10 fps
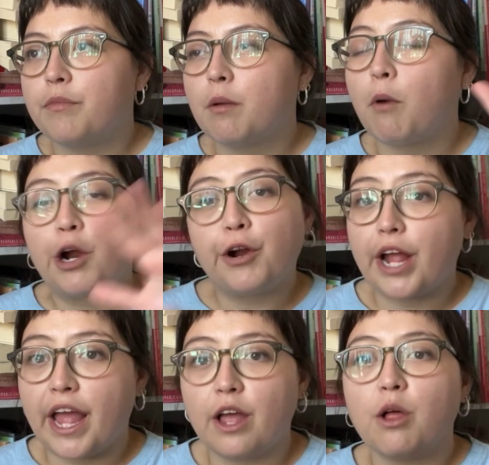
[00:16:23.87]
Margaret
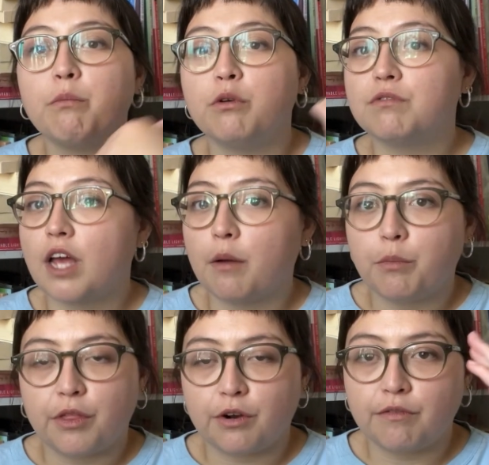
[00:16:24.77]
Hale moves up
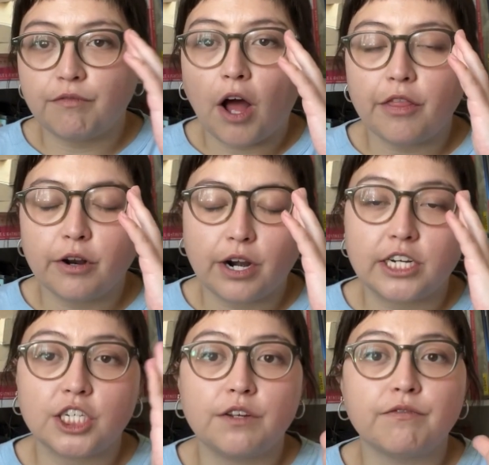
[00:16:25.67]
with her father, and
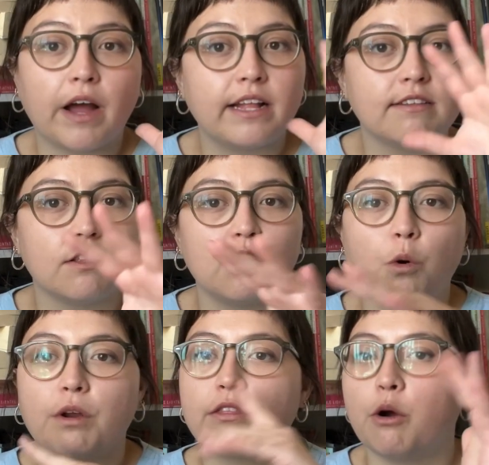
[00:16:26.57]
she finds the
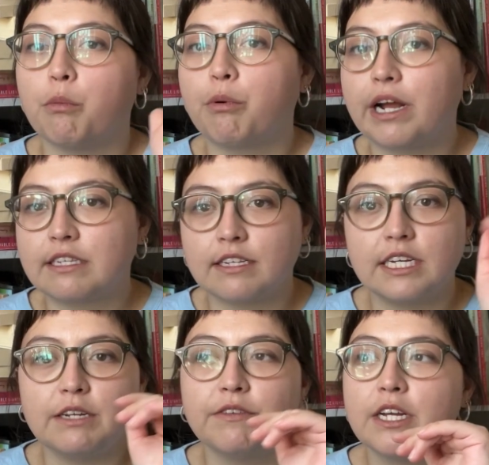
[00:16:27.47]
North
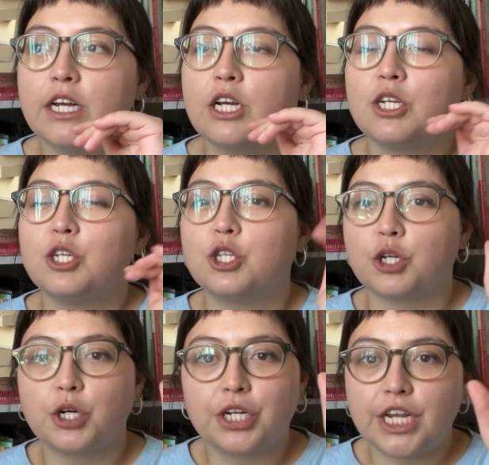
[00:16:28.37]
oppressive,
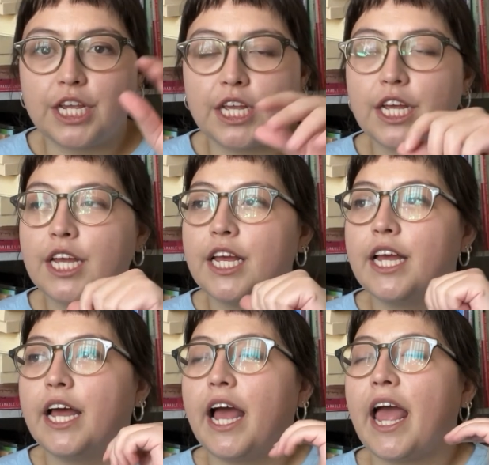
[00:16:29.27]
dirty,
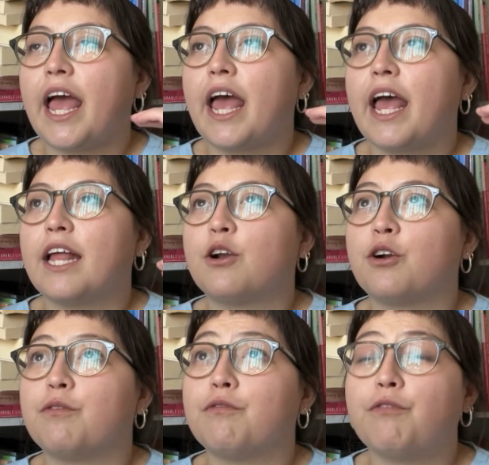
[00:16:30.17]
and
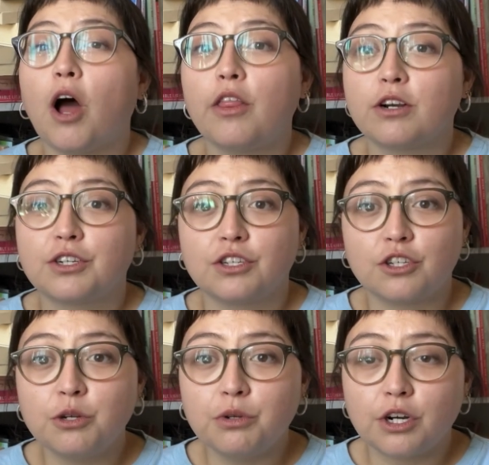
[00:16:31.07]
her father's
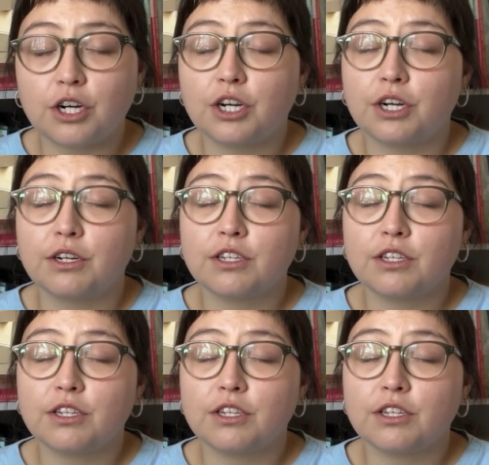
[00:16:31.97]
tutee,